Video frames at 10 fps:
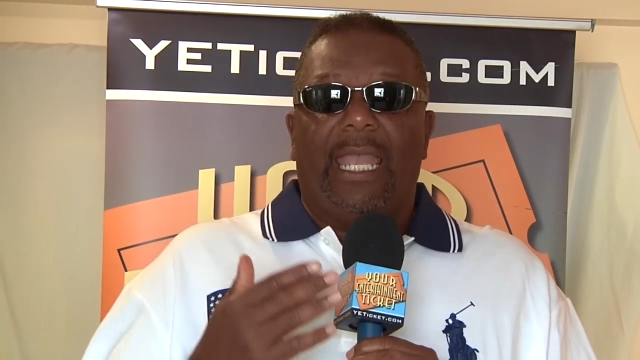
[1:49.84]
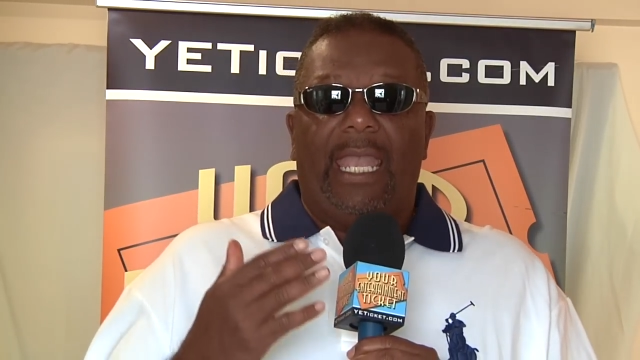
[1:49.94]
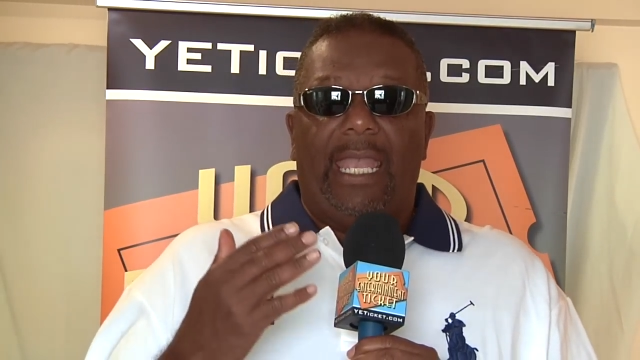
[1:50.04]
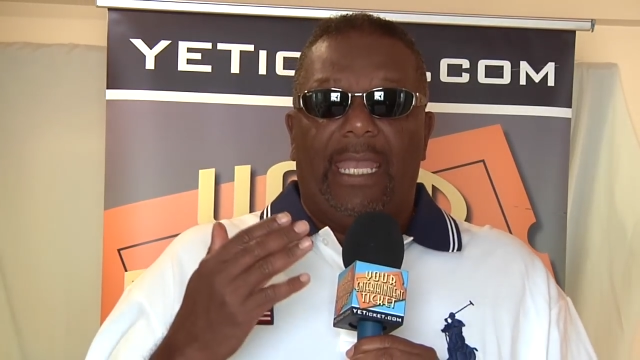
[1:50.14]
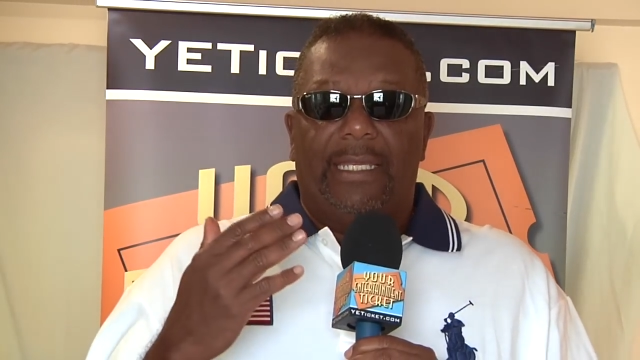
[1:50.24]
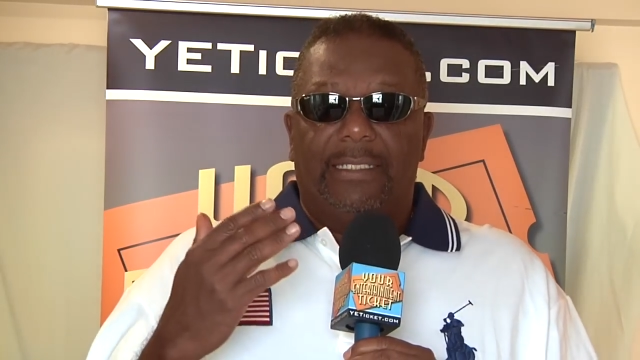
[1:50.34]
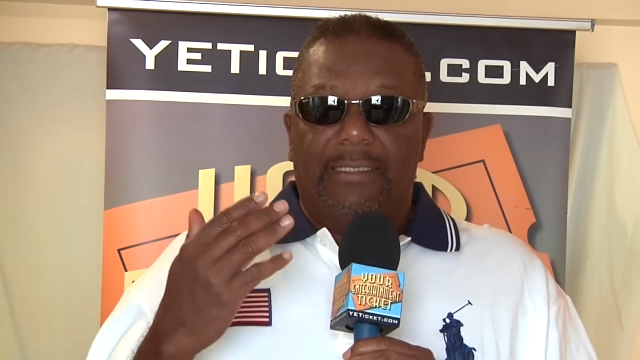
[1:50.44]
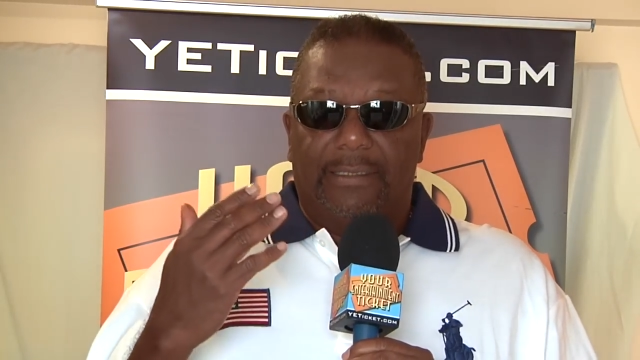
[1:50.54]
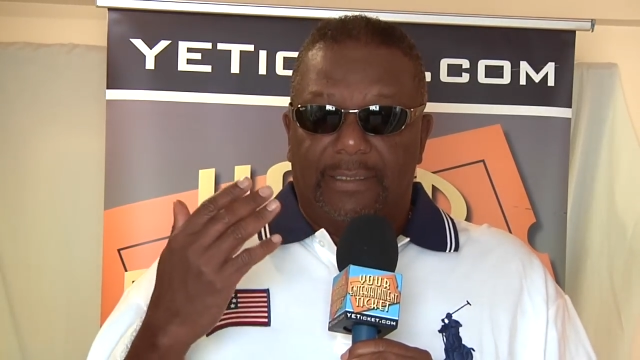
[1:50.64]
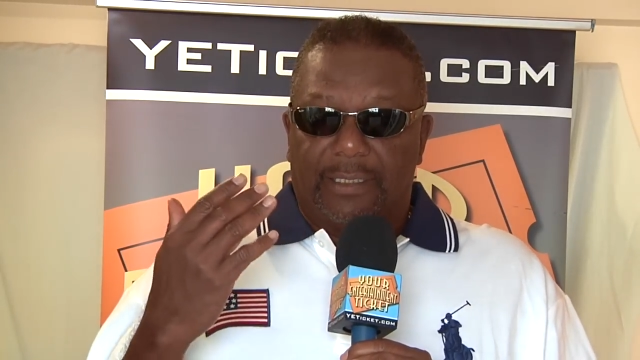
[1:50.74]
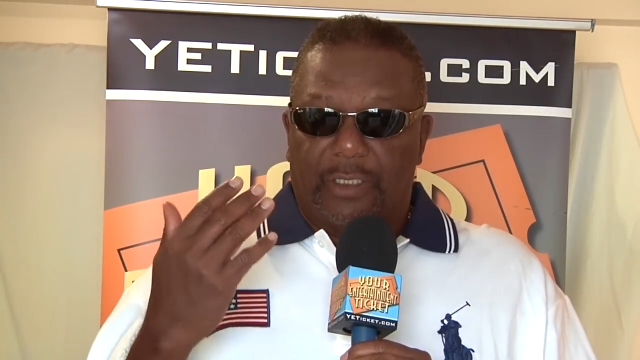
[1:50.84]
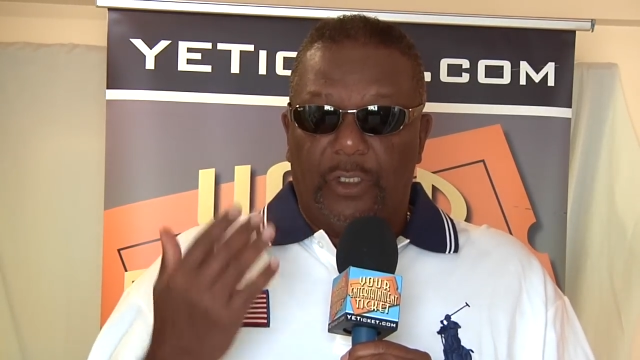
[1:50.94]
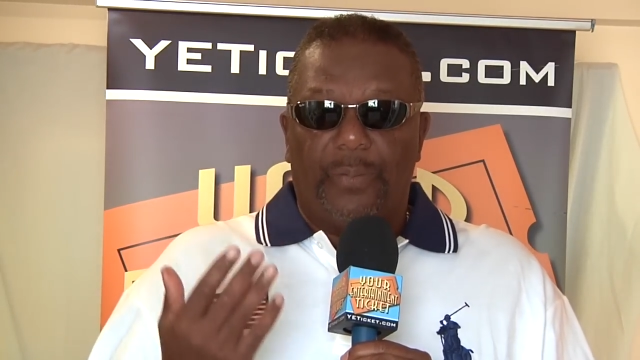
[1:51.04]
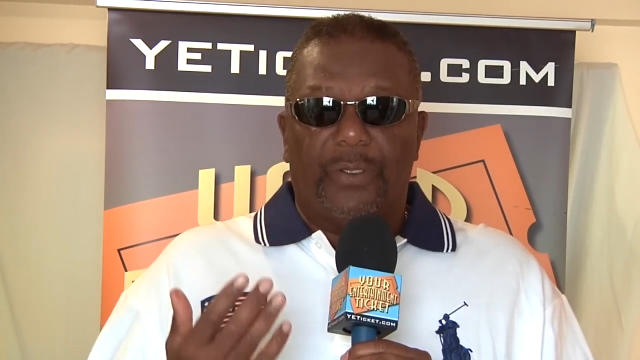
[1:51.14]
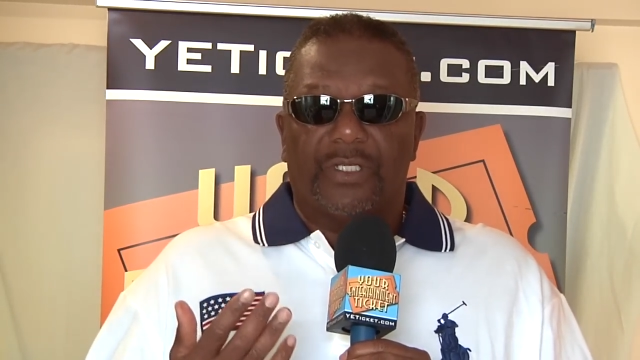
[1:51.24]
And
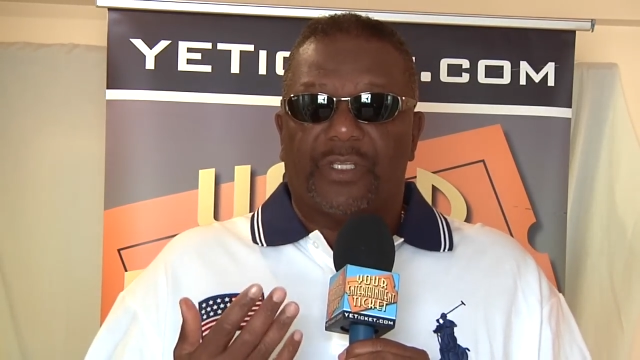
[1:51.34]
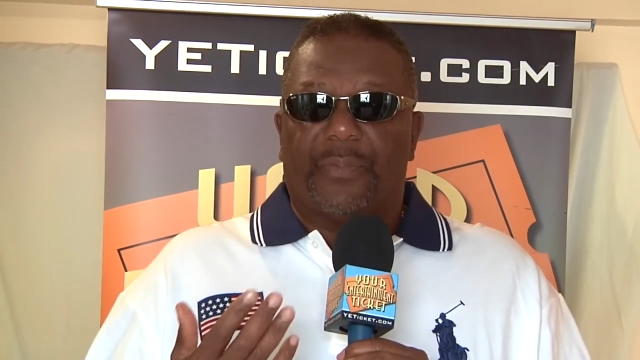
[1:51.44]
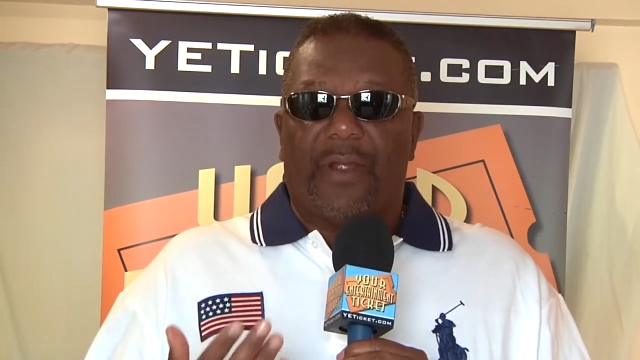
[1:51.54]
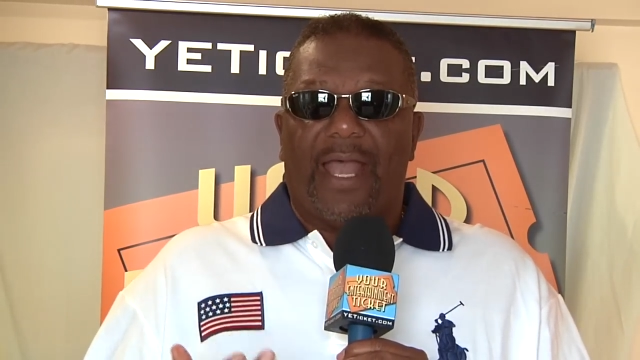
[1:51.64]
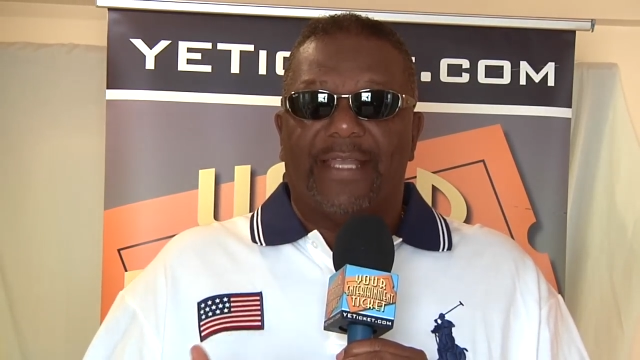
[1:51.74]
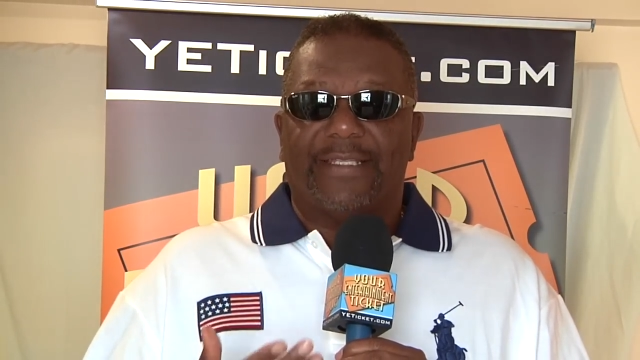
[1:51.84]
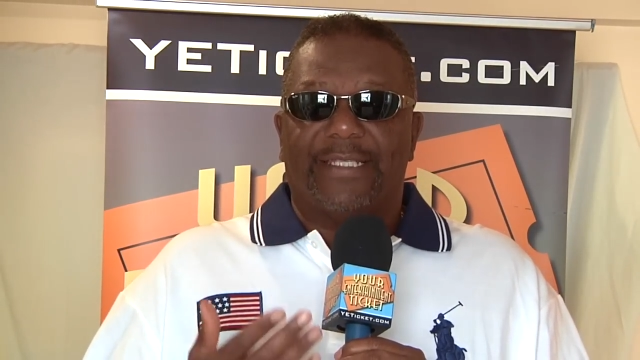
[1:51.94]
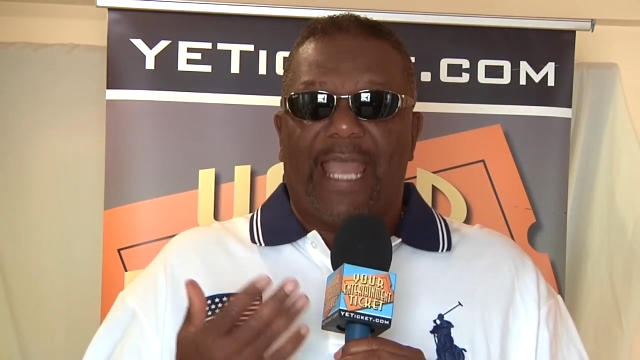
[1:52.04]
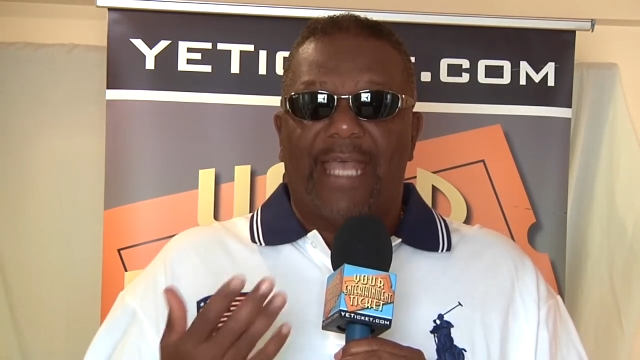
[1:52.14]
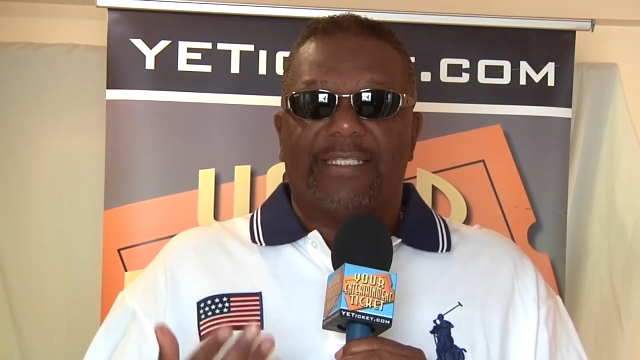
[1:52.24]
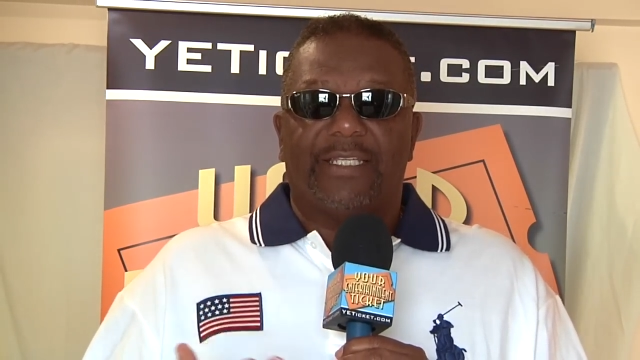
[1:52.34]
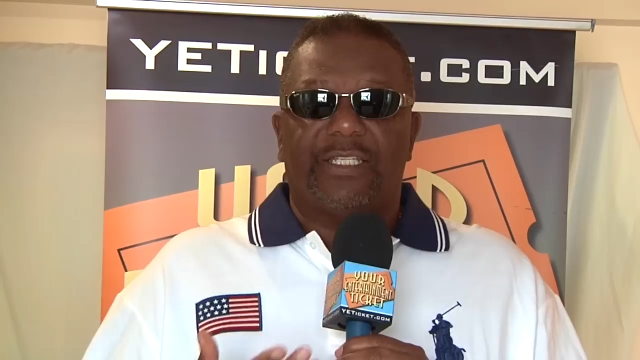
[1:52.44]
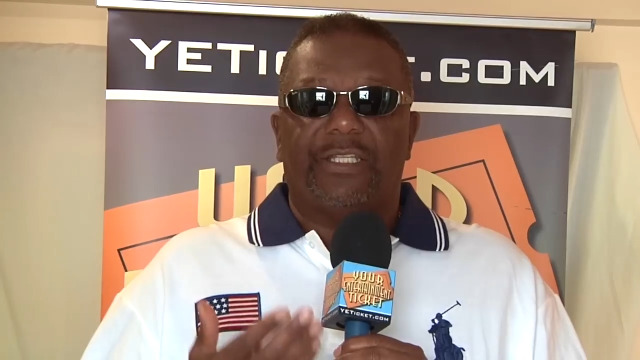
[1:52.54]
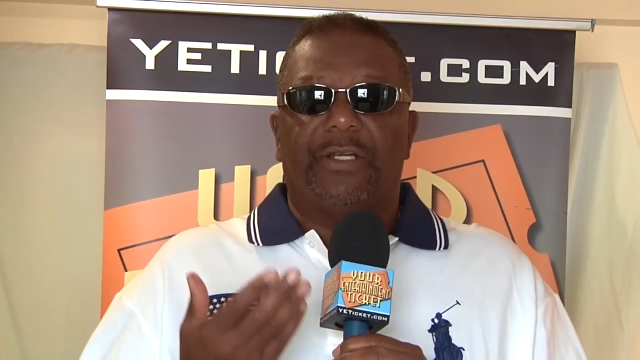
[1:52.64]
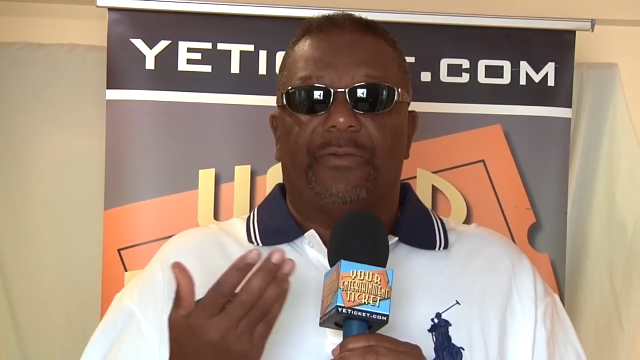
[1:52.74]
Cooper is surprised NASA's
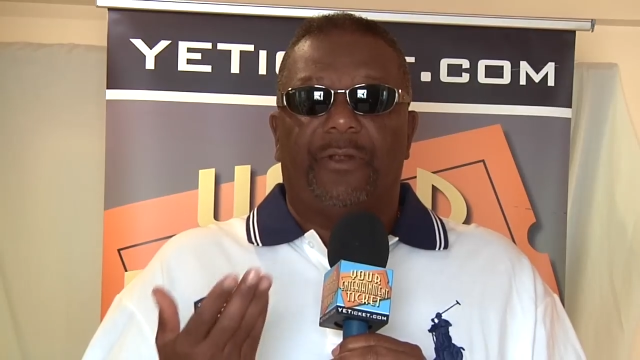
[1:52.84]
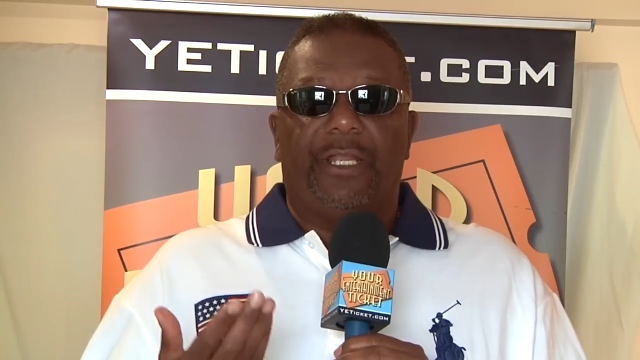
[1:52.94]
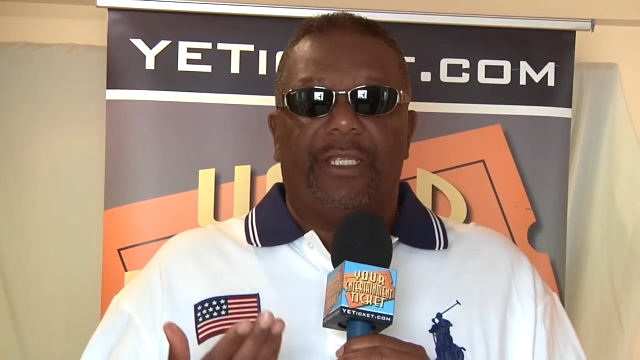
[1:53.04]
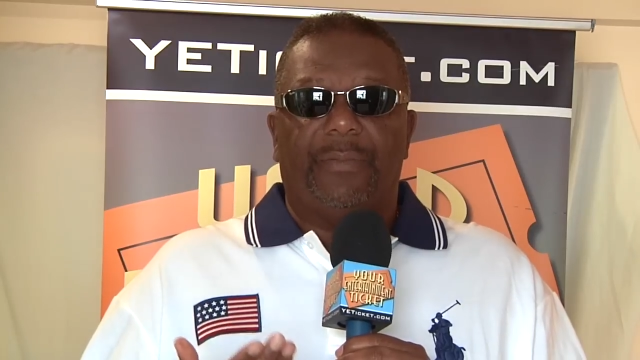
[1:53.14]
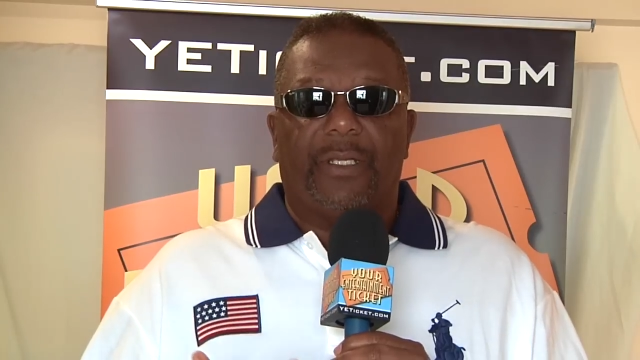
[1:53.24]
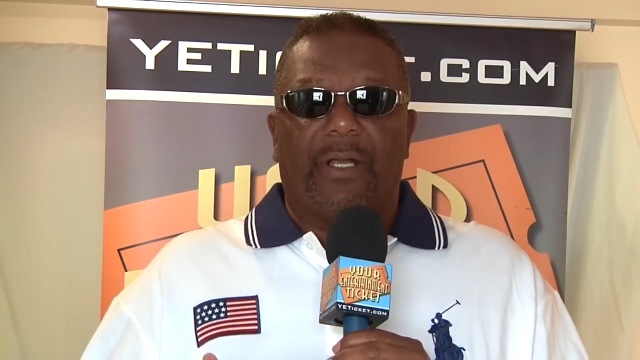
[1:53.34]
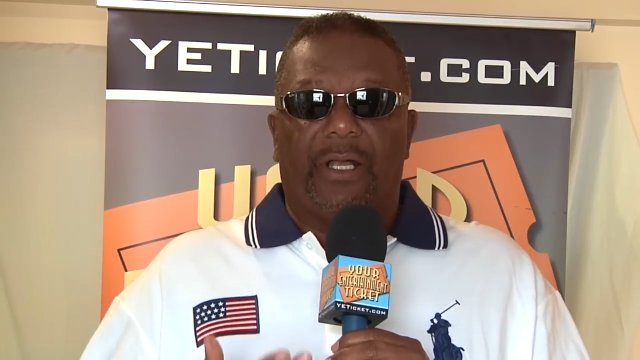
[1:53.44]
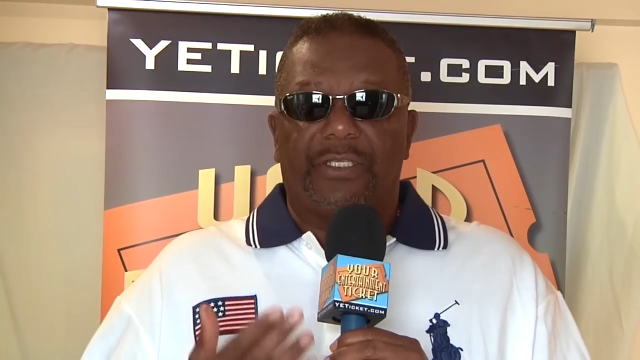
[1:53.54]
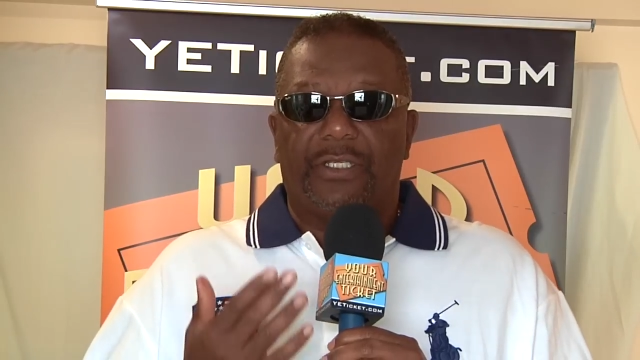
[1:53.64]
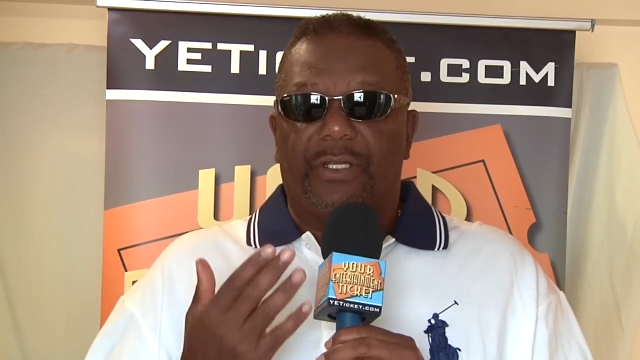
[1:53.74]
still running because,